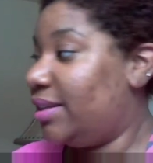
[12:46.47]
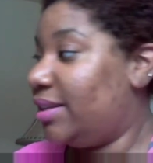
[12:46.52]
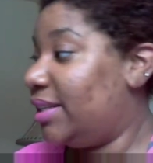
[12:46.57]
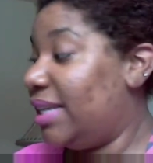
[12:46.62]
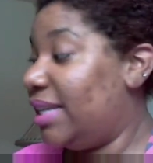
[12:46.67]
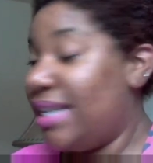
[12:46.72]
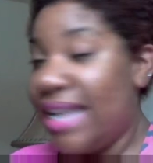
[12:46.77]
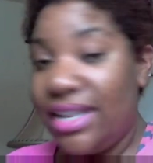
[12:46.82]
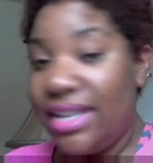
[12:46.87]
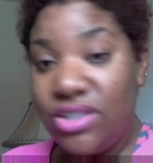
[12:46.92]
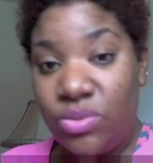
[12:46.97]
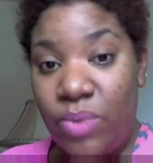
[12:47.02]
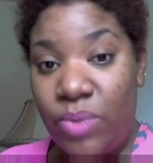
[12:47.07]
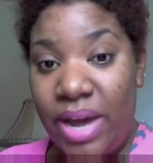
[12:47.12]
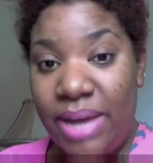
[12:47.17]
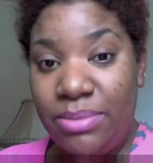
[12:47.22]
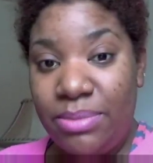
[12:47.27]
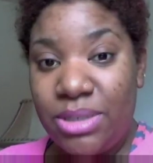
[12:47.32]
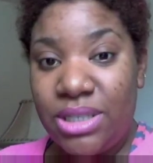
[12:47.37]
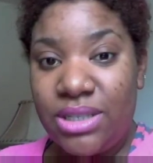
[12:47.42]
Kleenex
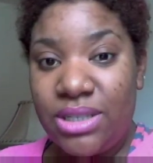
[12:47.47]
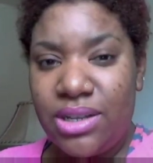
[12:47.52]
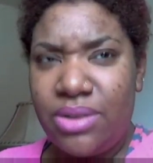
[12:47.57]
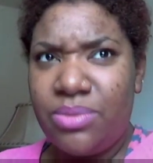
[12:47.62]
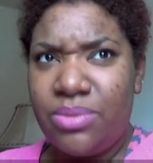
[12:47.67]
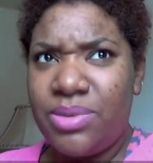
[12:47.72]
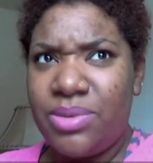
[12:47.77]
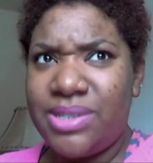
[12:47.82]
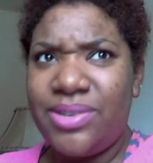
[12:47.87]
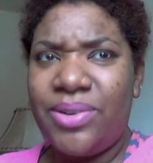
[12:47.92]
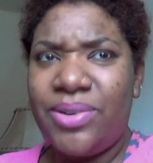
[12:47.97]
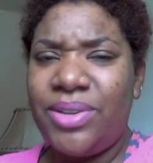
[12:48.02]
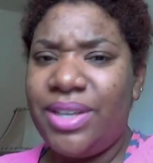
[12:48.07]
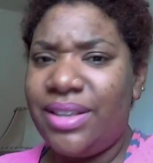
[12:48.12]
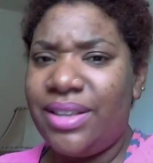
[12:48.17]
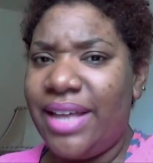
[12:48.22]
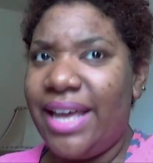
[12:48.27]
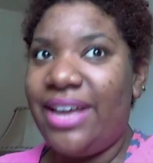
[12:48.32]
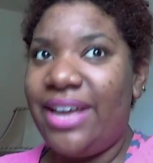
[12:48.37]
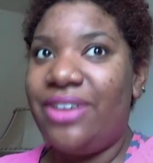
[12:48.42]
wipes was only
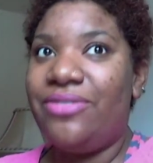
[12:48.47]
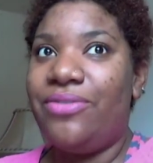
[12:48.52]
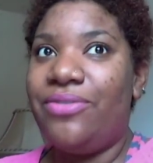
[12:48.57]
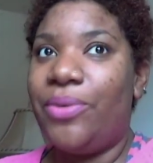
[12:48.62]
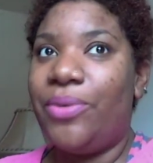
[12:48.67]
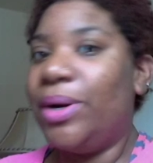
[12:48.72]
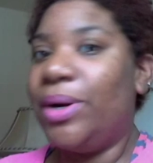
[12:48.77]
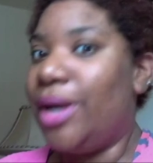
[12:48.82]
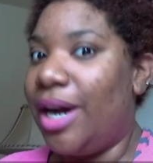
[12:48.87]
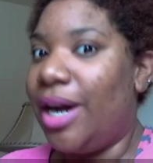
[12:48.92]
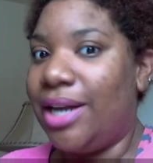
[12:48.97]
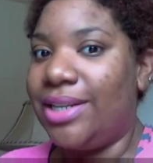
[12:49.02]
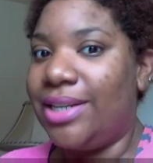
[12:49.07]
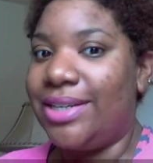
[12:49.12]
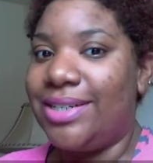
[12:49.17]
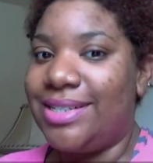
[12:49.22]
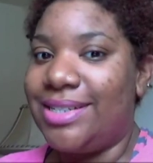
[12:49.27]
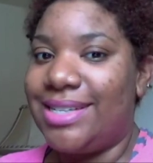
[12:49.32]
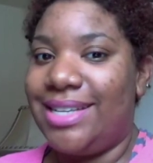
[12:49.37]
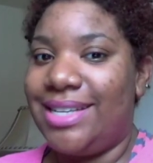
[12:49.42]
like
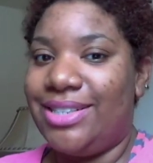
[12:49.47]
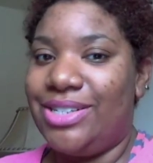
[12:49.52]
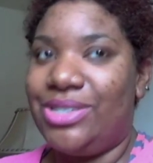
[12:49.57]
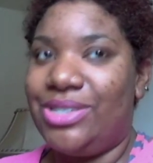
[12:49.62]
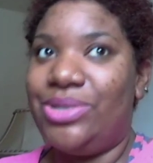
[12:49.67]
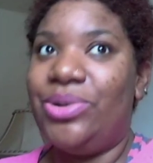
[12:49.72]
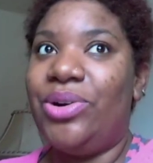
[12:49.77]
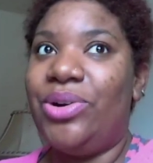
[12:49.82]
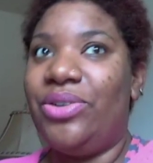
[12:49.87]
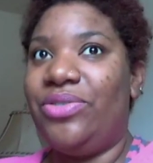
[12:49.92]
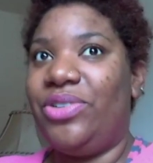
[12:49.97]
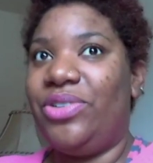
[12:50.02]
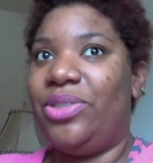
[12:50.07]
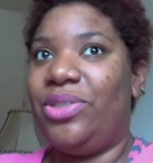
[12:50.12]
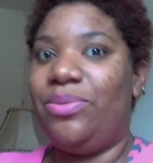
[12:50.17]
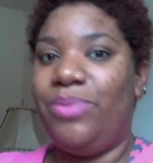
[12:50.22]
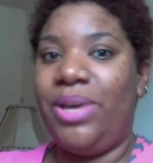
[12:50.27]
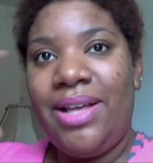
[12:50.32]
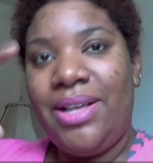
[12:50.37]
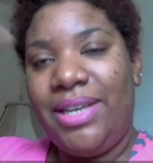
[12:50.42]
$4 in the store for the
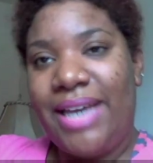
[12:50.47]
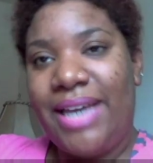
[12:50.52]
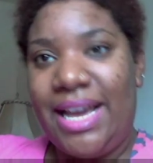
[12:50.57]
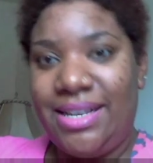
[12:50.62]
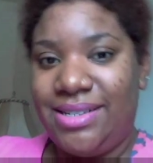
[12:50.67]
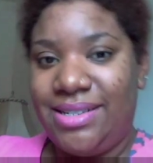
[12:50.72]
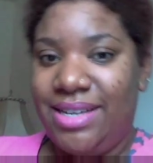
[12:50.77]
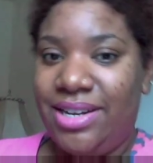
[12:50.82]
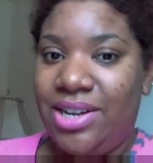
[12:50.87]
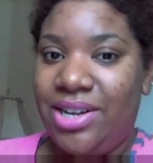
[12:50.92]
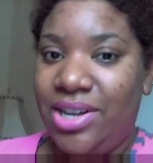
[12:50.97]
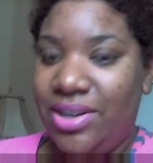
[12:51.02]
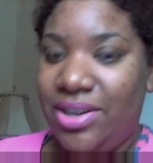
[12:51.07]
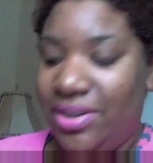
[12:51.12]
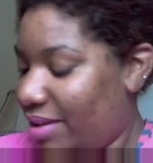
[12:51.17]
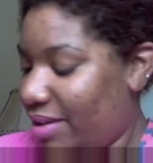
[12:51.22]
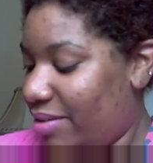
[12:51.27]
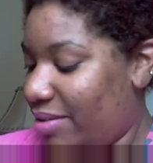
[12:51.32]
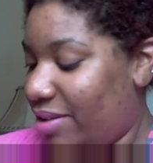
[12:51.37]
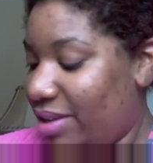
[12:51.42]
big casing of
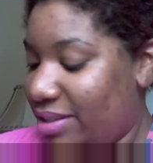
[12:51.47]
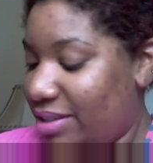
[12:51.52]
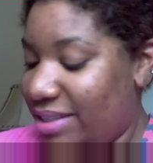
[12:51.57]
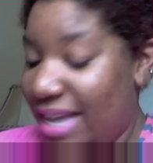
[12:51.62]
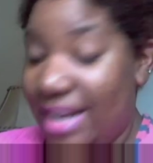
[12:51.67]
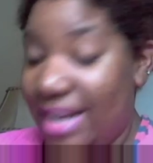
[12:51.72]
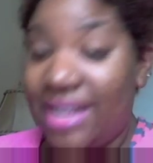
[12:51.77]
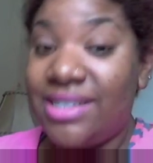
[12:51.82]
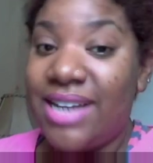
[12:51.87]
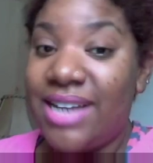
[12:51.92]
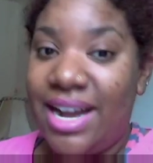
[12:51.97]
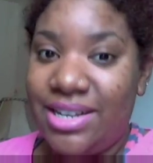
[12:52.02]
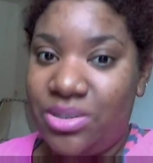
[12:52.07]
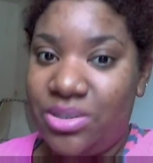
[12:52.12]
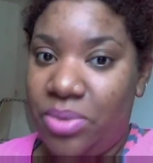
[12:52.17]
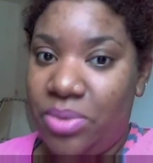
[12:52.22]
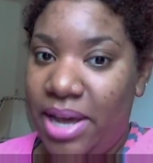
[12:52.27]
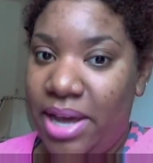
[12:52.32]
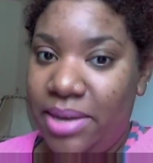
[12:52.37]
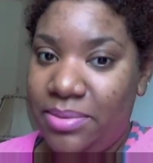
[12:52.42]
sanitized
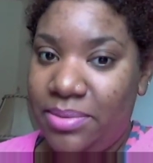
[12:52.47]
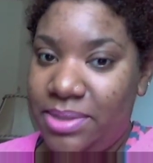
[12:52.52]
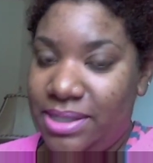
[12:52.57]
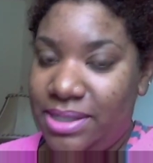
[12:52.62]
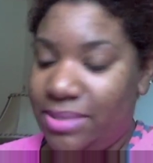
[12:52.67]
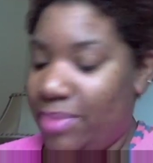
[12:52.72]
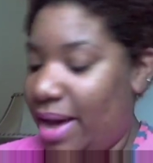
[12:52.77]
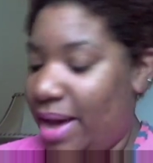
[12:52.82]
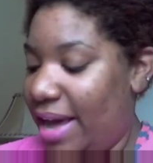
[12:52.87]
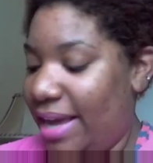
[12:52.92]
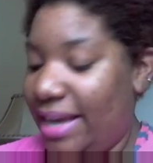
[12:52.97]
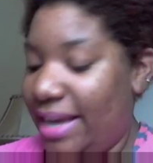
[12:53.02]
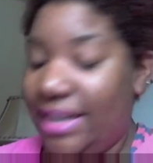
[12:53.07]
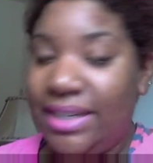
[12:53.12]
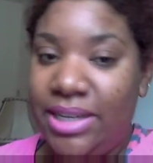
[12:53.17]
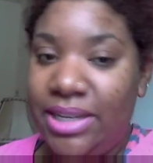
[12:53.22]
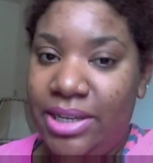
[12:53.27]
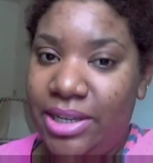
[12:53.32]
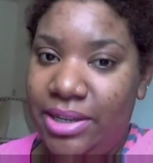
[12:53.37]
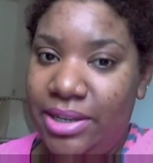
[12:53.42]
wipes by
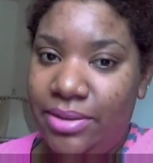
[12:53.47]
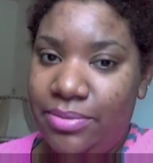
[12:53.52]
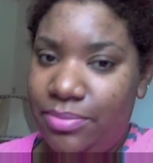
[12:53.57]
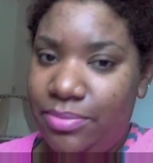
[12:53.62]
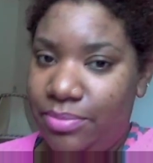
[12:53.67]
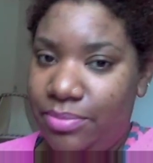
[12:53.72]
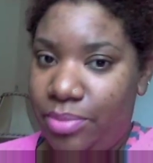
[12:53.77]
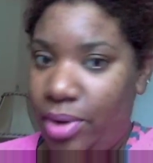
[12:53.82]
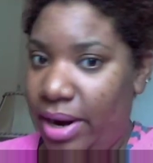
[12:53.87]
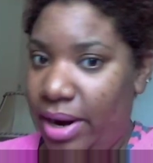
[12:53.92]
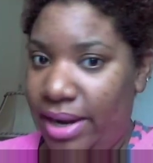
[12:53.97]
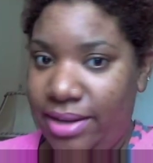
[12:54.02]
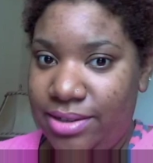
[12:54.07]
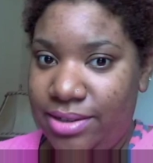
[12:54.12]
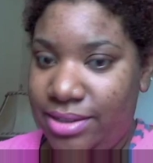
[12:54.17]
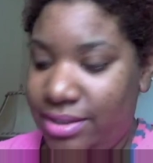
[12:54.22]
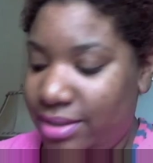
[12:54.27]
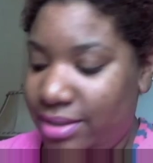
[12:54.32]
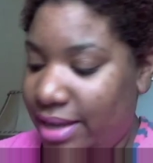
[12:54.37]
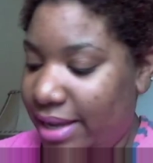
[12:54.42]
any brand.
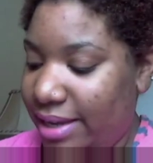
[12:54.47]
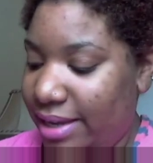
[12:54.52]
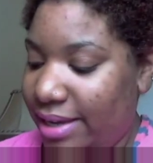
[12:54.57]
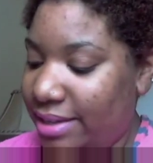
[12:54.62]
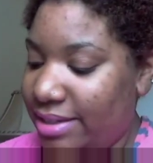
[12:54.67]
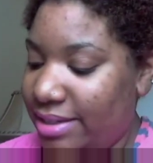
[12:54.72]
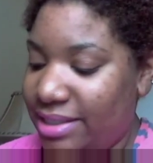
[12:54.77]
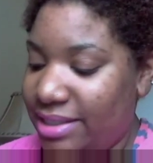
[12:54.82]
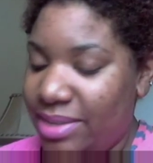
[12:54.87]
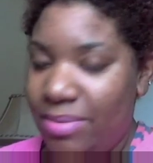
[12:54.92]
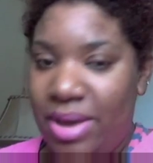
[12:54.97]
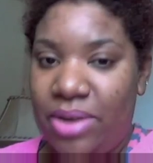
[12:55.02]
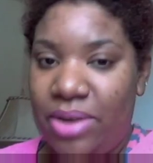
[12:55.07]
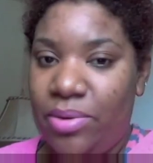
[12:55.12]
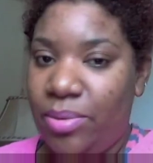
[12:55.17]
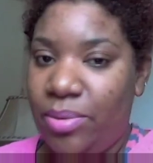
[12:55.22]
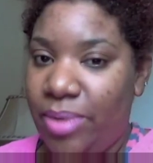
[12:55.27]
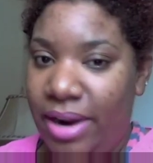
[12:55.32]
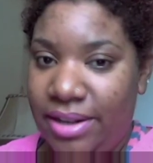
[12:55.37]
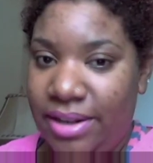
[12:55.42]
Like it doesn't matter
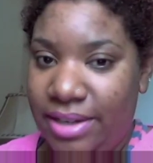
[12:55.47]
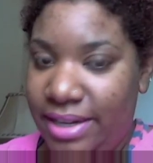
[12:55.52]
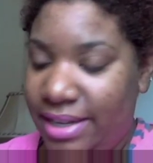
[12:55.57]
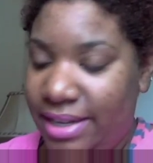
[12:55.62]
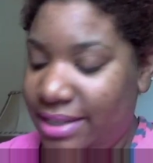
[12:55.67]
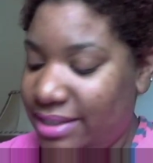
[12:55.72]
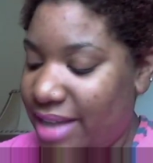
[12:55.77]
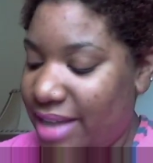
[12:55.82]
what brand it is.